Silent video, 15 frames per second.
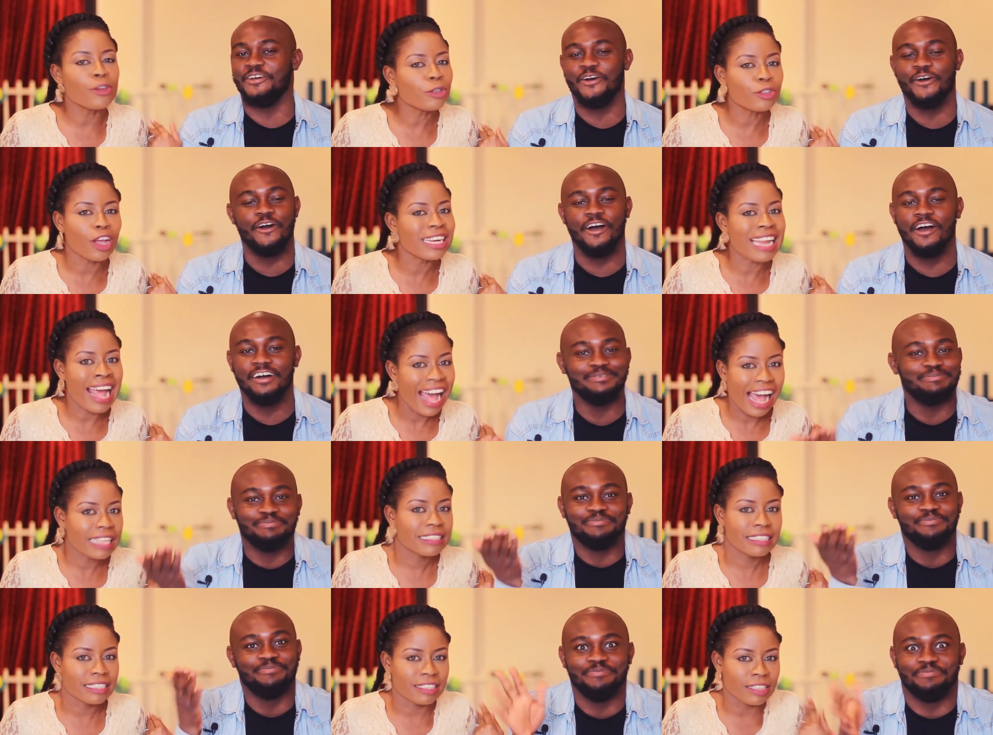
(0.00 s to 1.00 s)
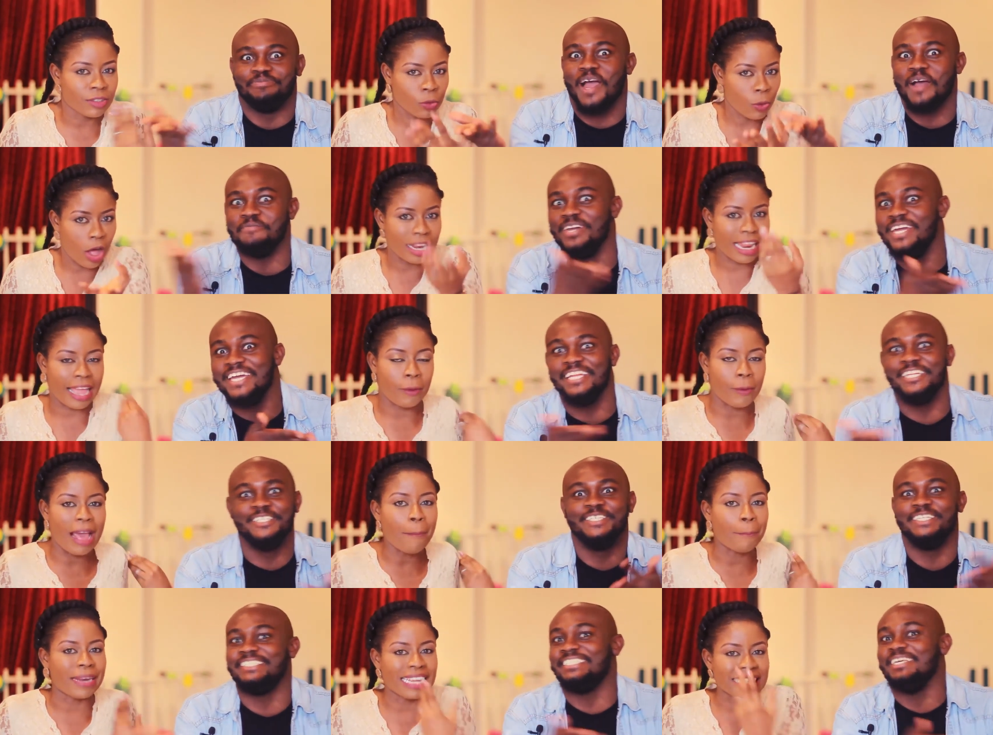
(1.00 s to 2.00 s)
Speaker 1: use other artists as well. Like, we
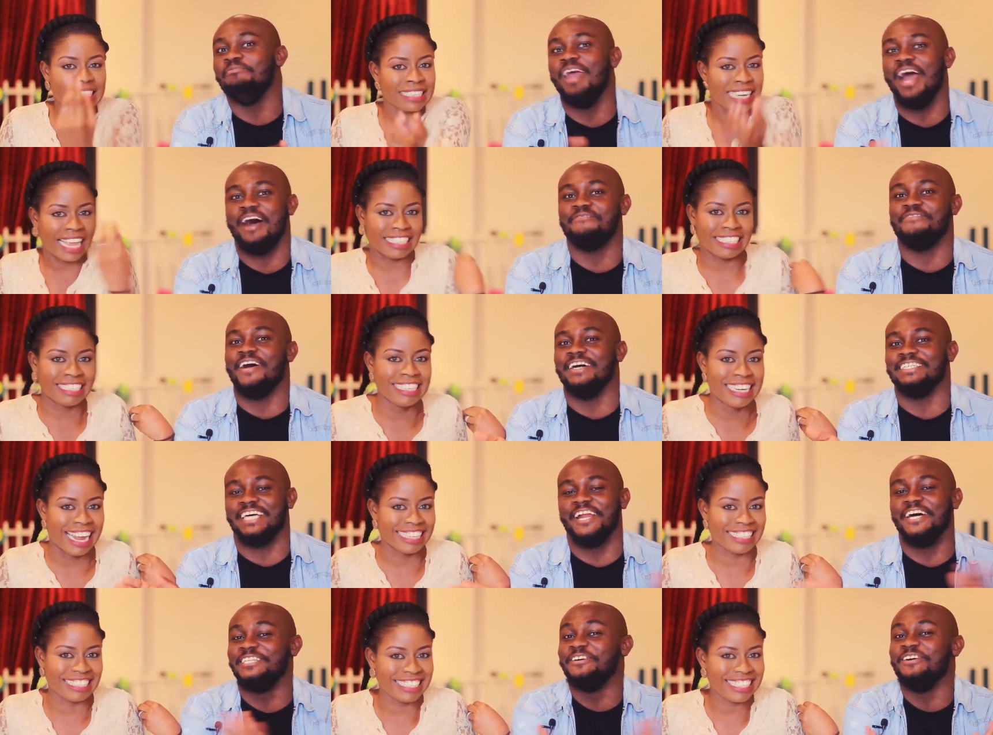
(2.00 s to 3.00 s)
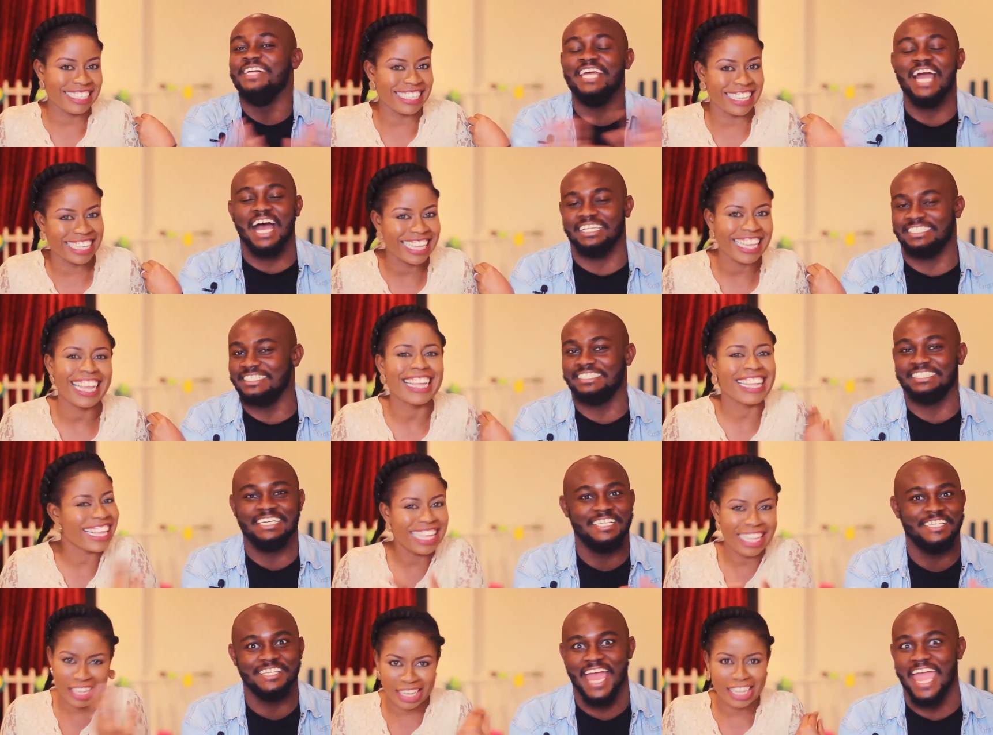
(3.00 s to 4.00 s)
are plenty of Simi and Falz are not the only artists
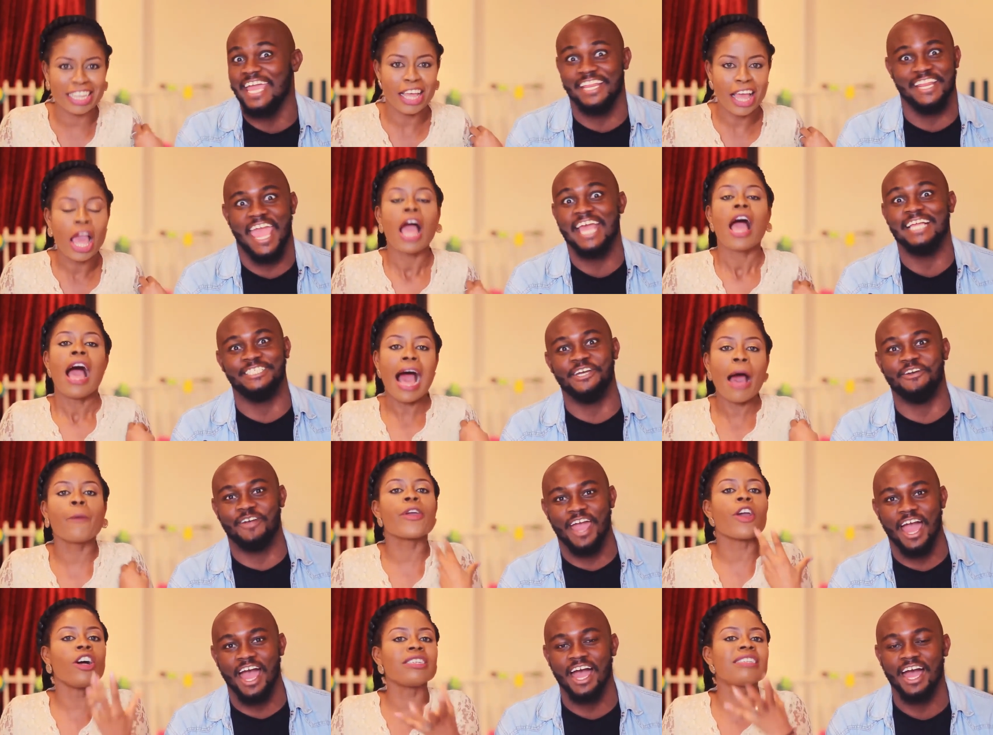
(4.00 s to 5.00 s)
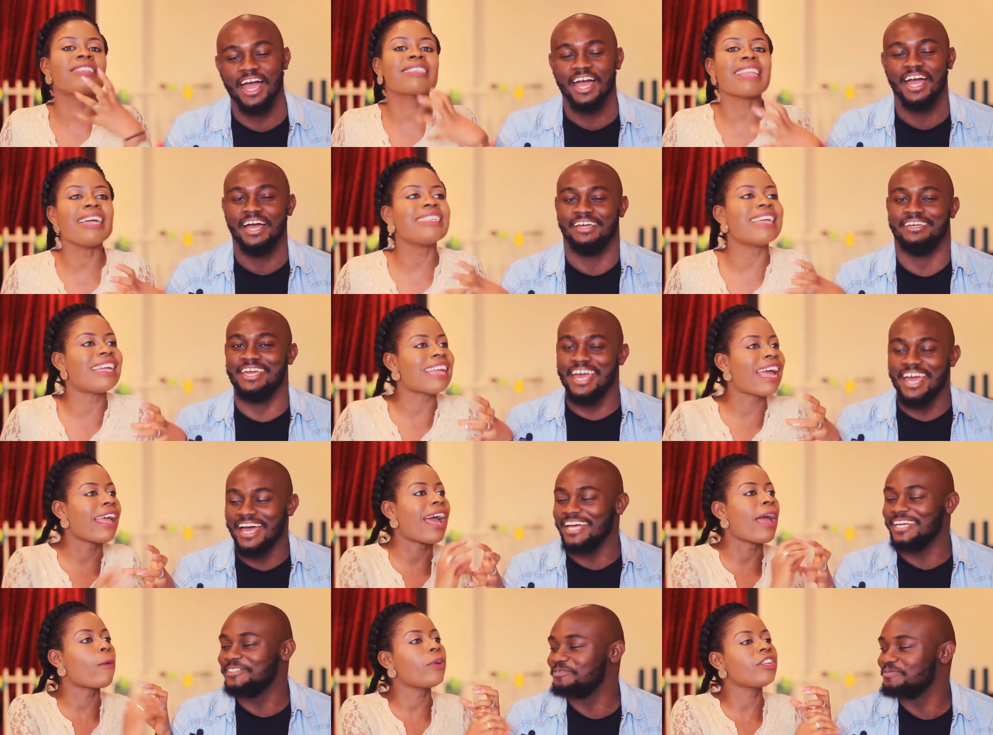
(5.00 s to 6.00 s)
in Nigeria.
Speaker 2: And we understand, and
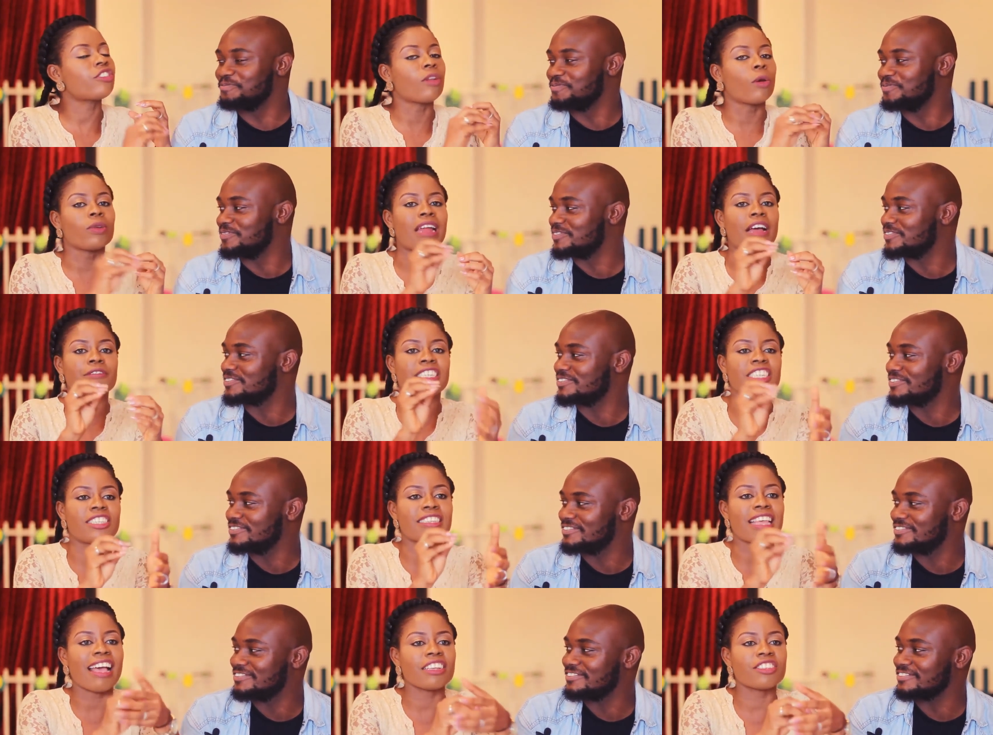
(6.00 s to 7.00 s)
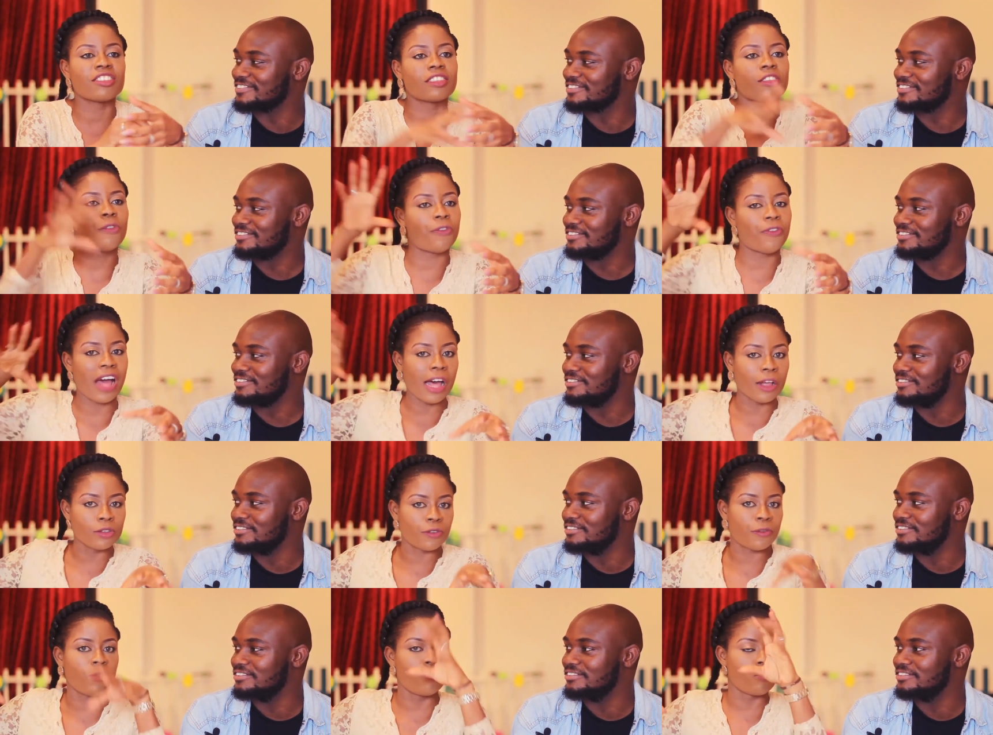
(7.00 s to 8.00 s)
I wish they would have detached Falz
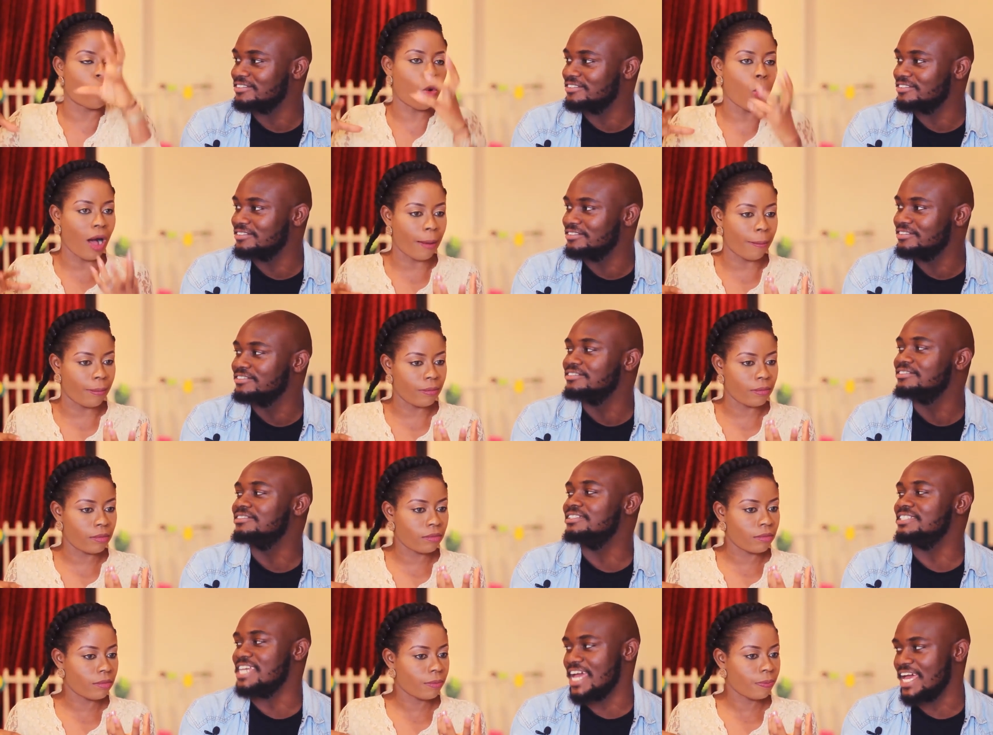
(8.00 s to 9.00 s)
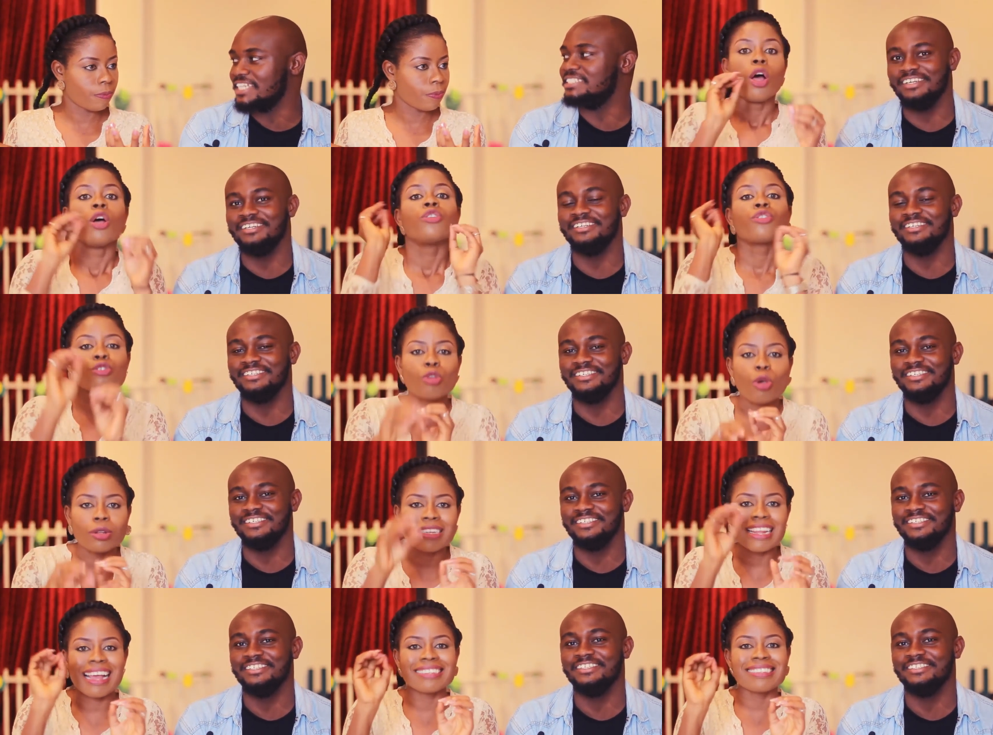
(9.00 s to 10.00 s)
from Kwam.
Speaker 1: Yes.
Speaker 2: So
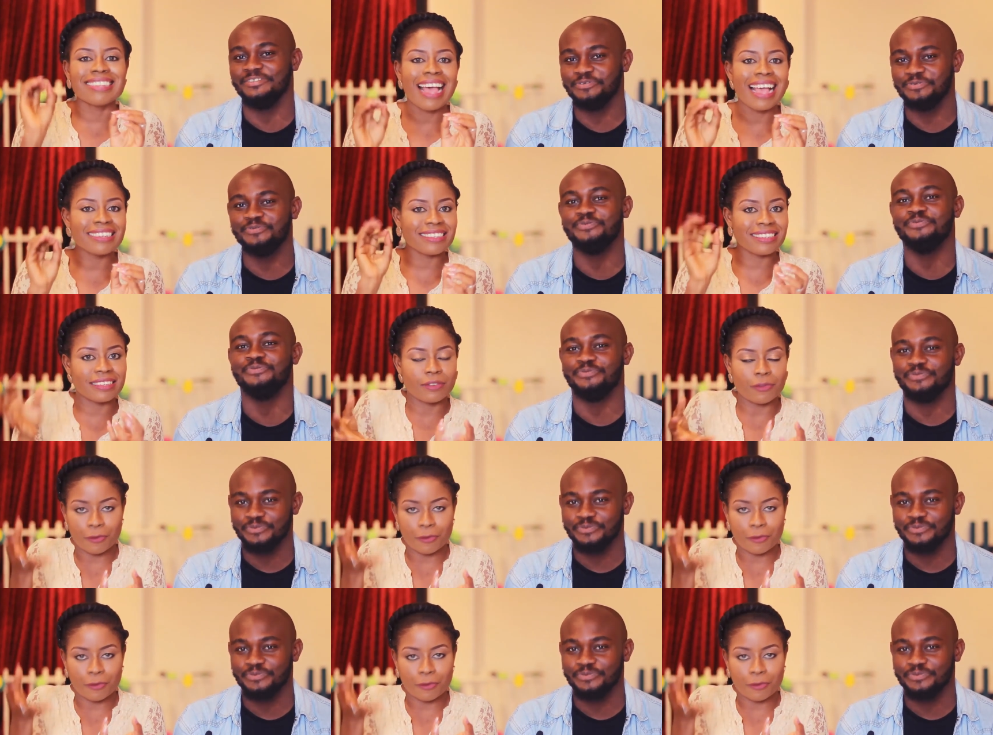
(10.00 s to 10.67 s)
they attached